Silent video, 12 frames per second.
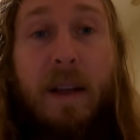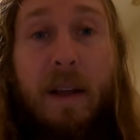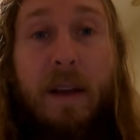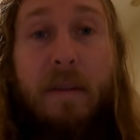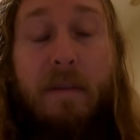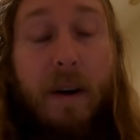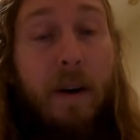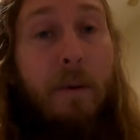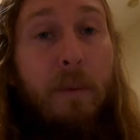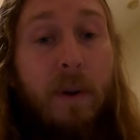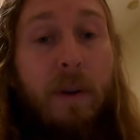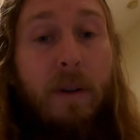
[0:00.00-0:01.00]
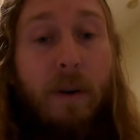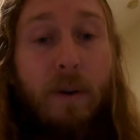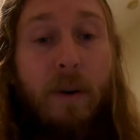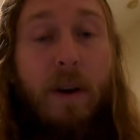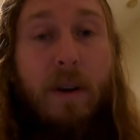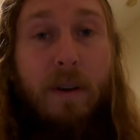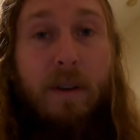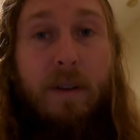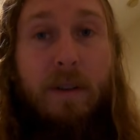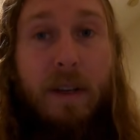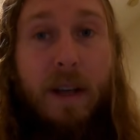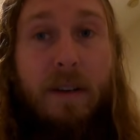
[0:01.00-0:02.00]
in very real
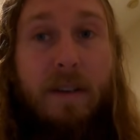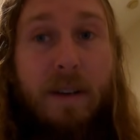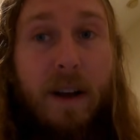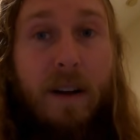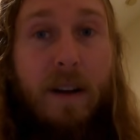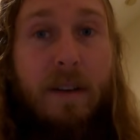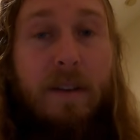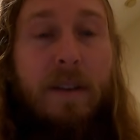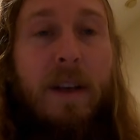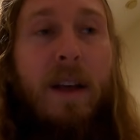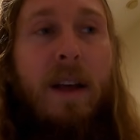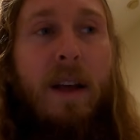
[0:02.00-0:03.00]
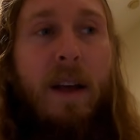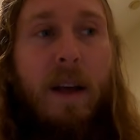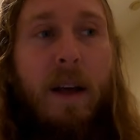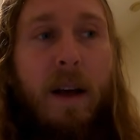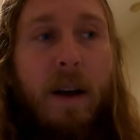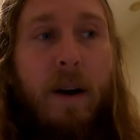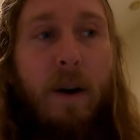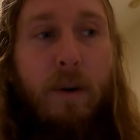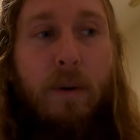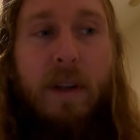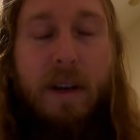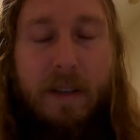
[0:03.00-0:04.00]
chronicles and sagas,
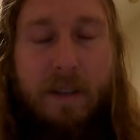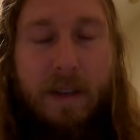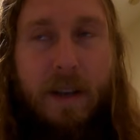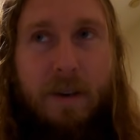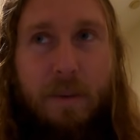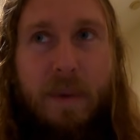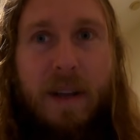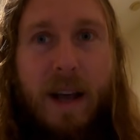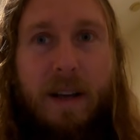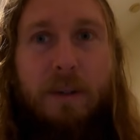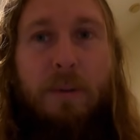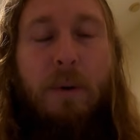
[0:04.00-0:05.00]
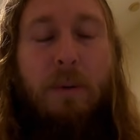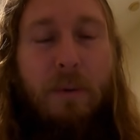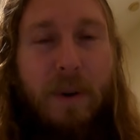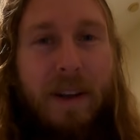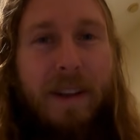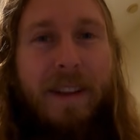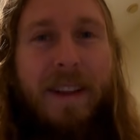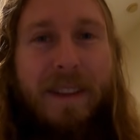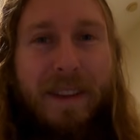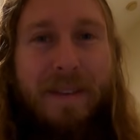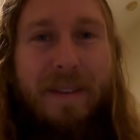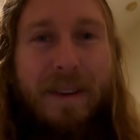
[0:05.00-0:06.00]
Odin is said to be actual real
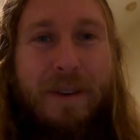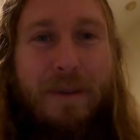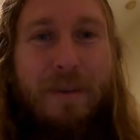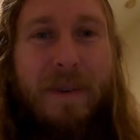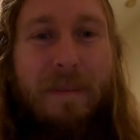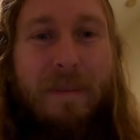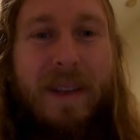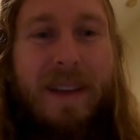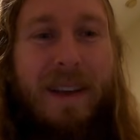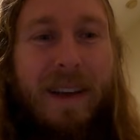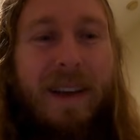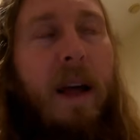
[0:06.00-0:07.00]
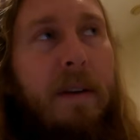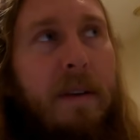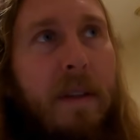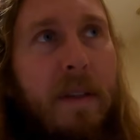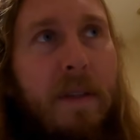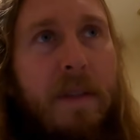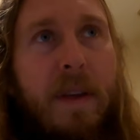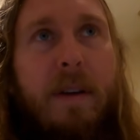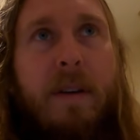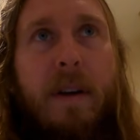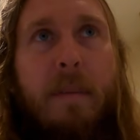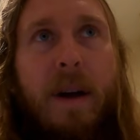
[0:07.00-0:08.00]
living human being. And the
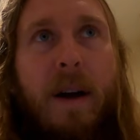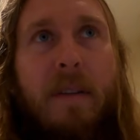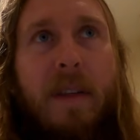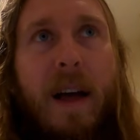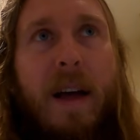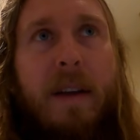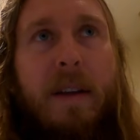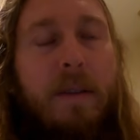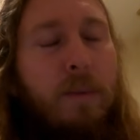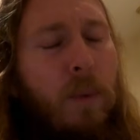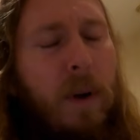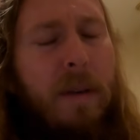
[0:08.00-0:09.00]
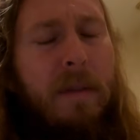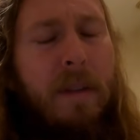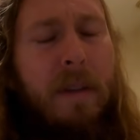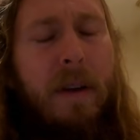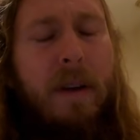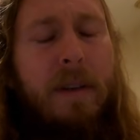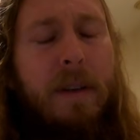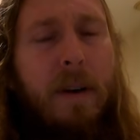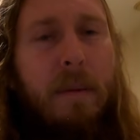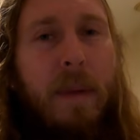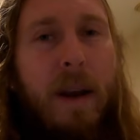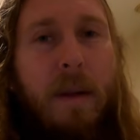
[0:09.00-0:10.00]
theory about that is, one of the theories,
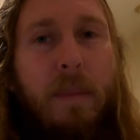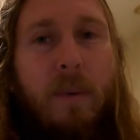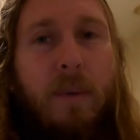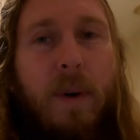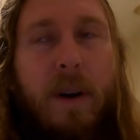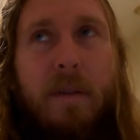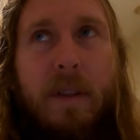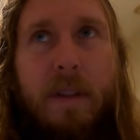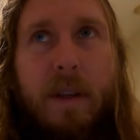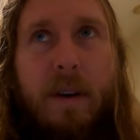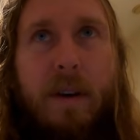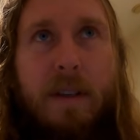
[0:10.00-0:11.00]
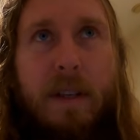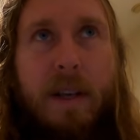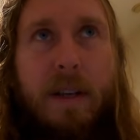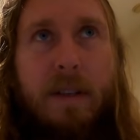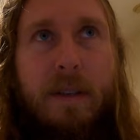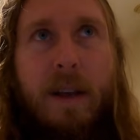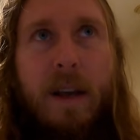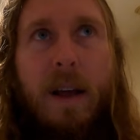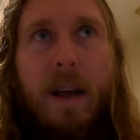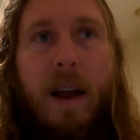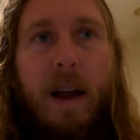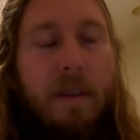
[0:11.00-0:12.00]
there are many, but one of the theories is,
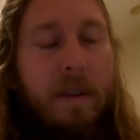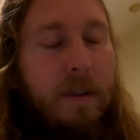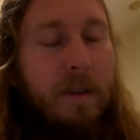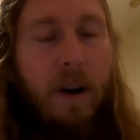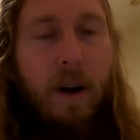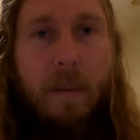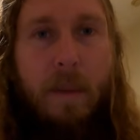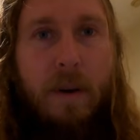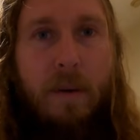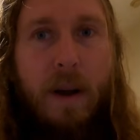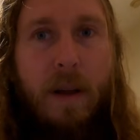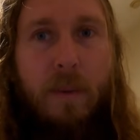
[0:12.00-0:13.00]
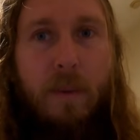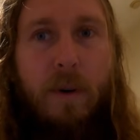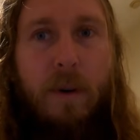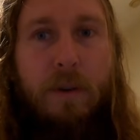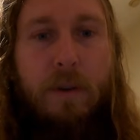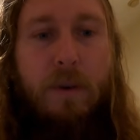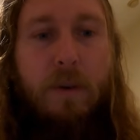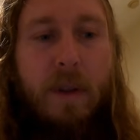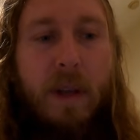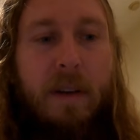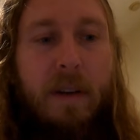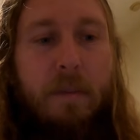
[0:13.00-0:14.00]
and this is common around the world too,
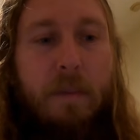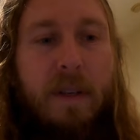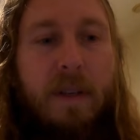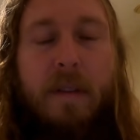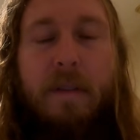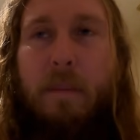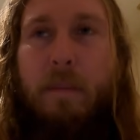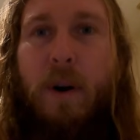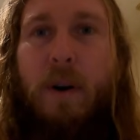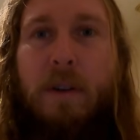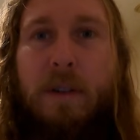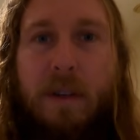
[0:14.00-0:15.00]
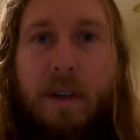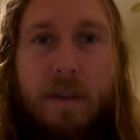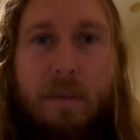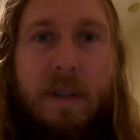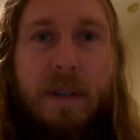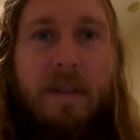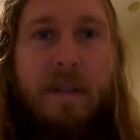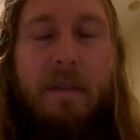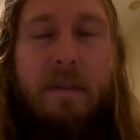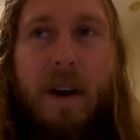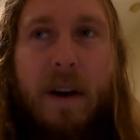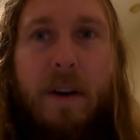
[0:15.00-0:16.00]
that a specific person, a
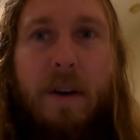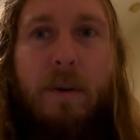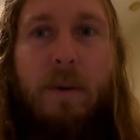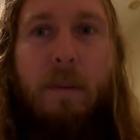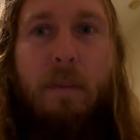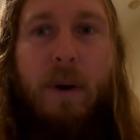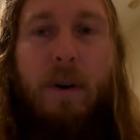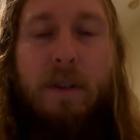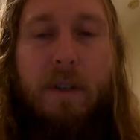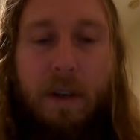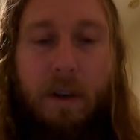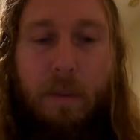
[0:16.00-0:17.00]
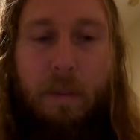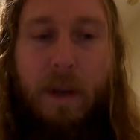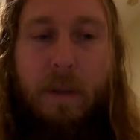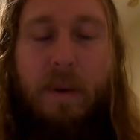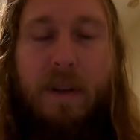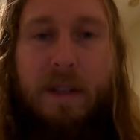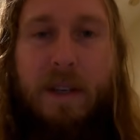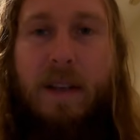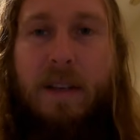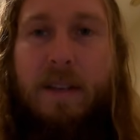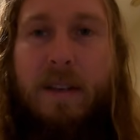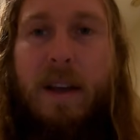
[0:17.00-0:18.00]
specific very holy person could be
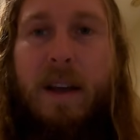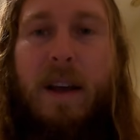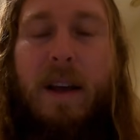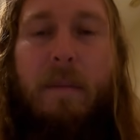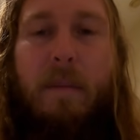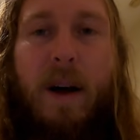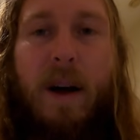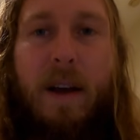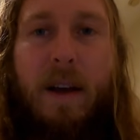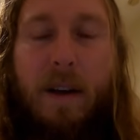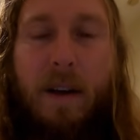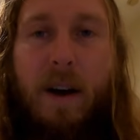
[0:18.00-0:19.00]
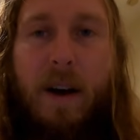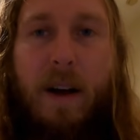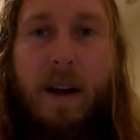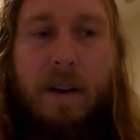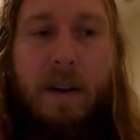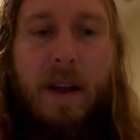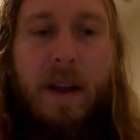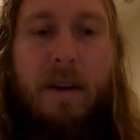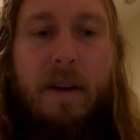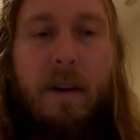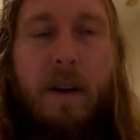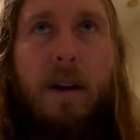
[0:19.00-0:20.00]
possessed by a god,
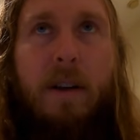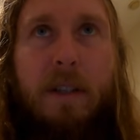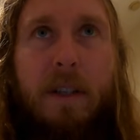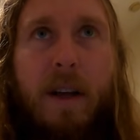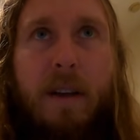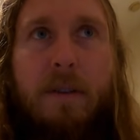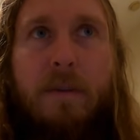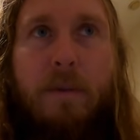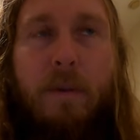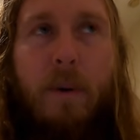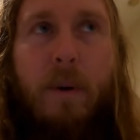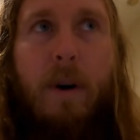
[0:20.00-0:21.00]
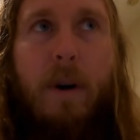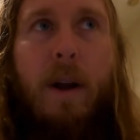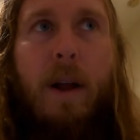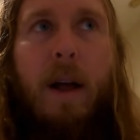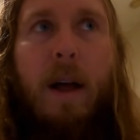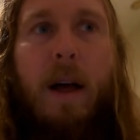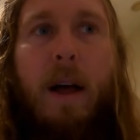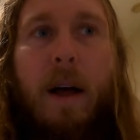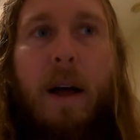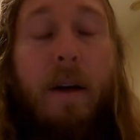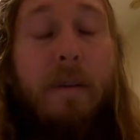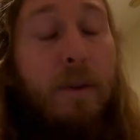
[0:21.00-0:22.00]
not just for
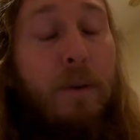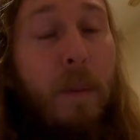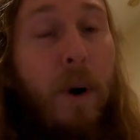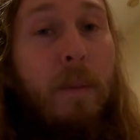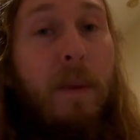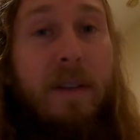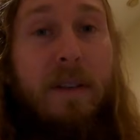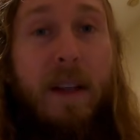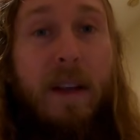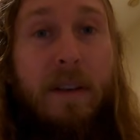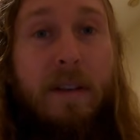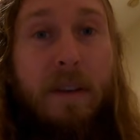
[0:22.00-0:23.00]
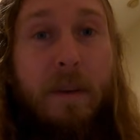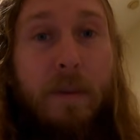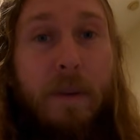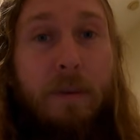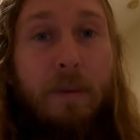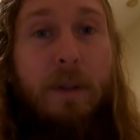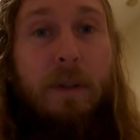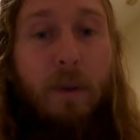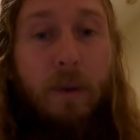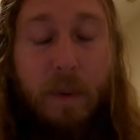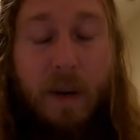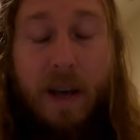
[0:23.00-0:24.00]
a few moments like in some of these
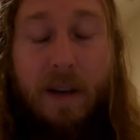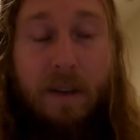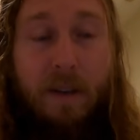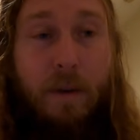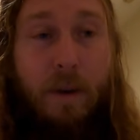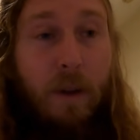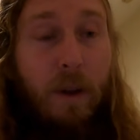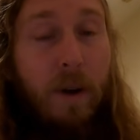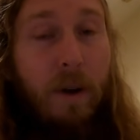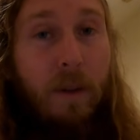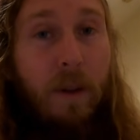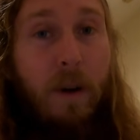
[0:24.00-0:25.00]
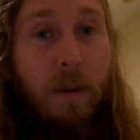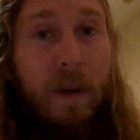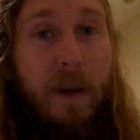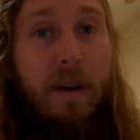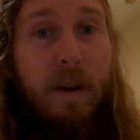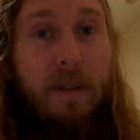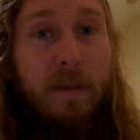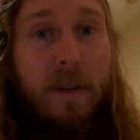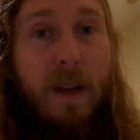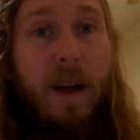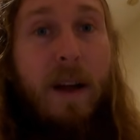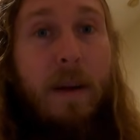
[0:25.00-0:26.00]
rituals, but actually for long, long periods
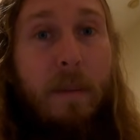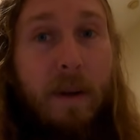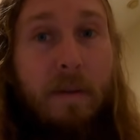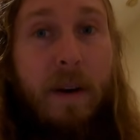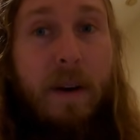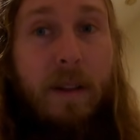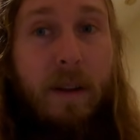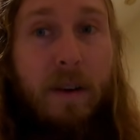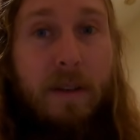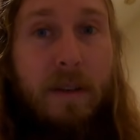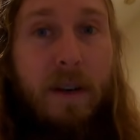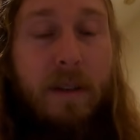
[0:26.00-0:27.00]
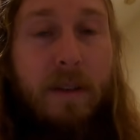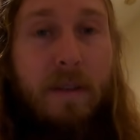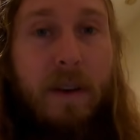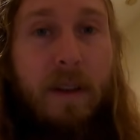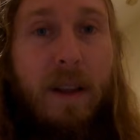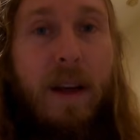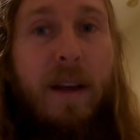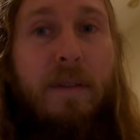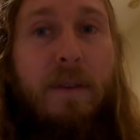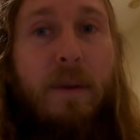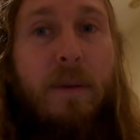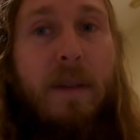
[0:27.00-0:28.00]
of time, very large chunks of their
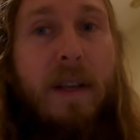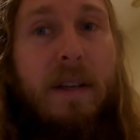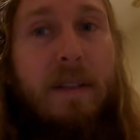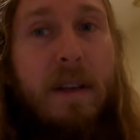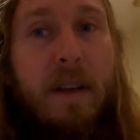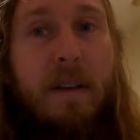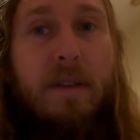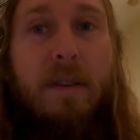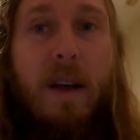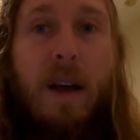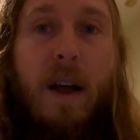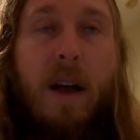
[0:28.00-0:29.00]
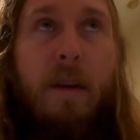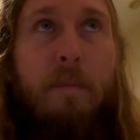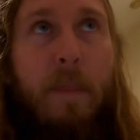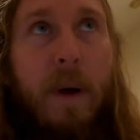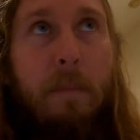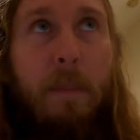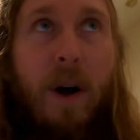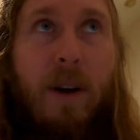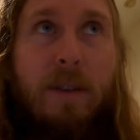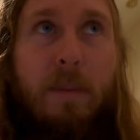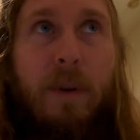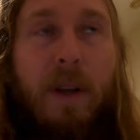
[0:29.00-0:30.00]
life. So this is a
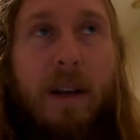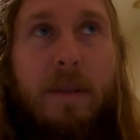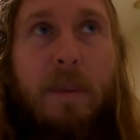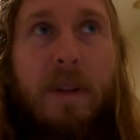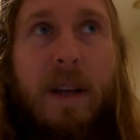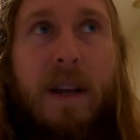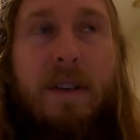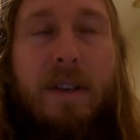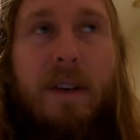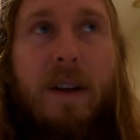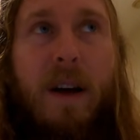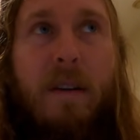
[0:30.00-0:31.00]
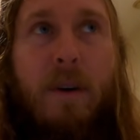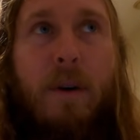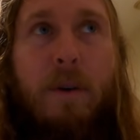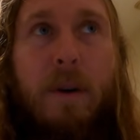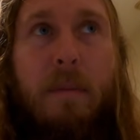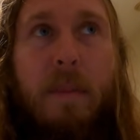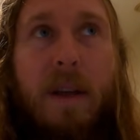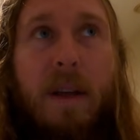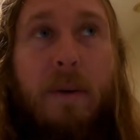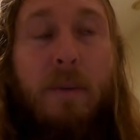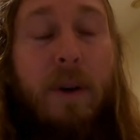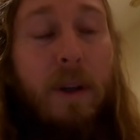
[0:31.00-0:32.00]
possible explanation of Odin
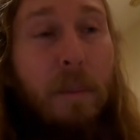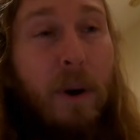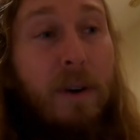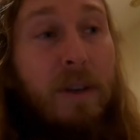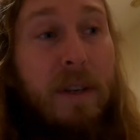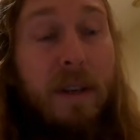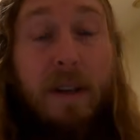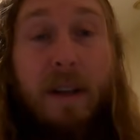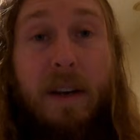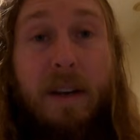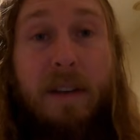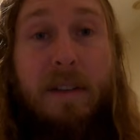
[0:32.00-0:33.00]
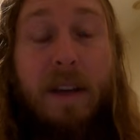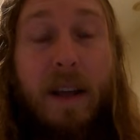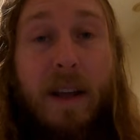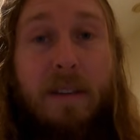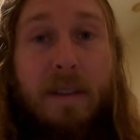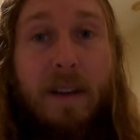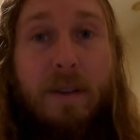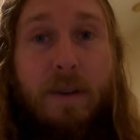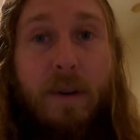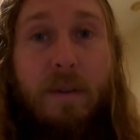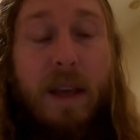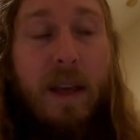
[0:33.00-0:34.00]
being a real person that is an
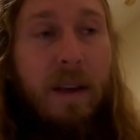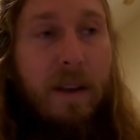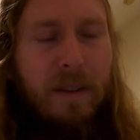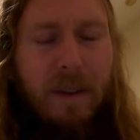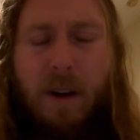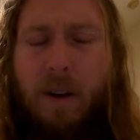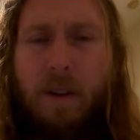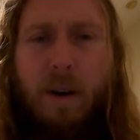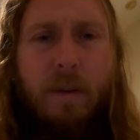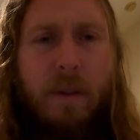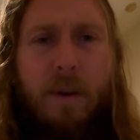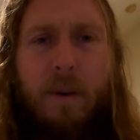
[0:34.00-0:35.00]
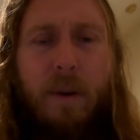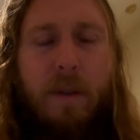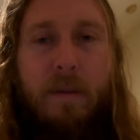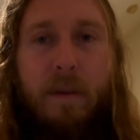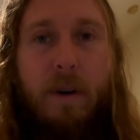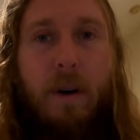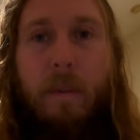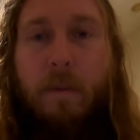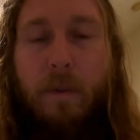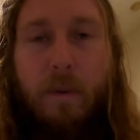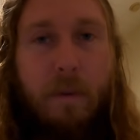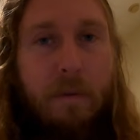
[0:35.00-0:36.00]
ancestor of kings all over the north of
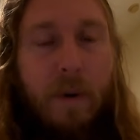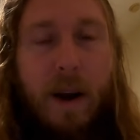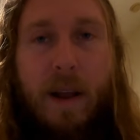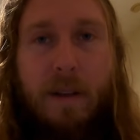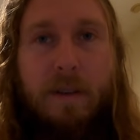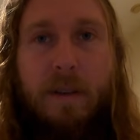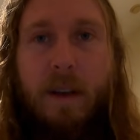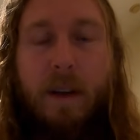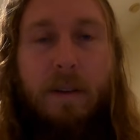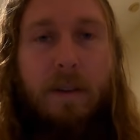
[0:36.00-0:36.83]
Europe, from France,